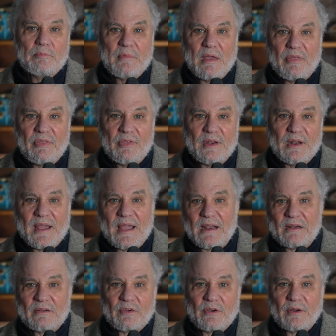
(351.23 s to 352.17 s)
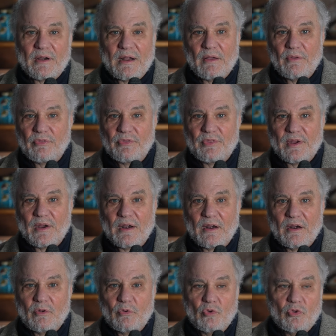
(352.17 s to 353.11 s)
method actor out
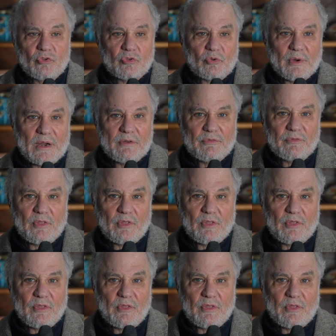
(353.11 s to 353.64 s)
there who's great